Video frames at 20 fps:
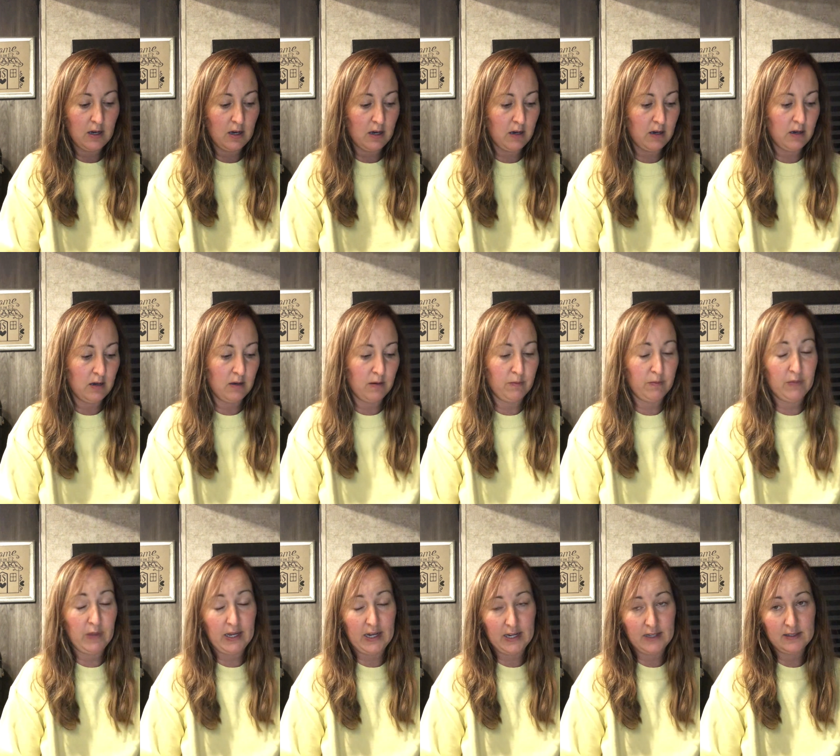
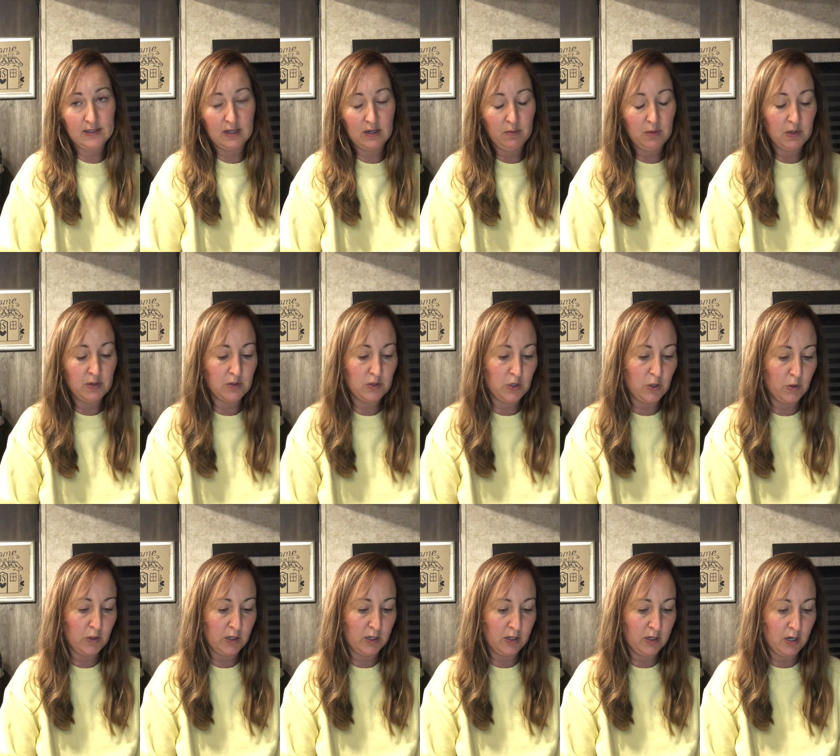Like I said, we use
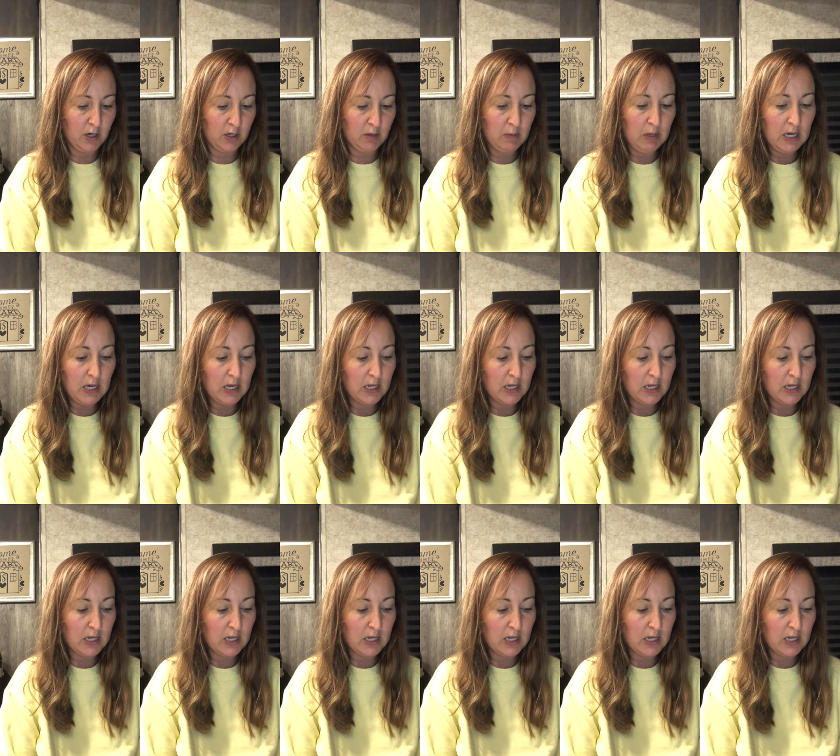token economy,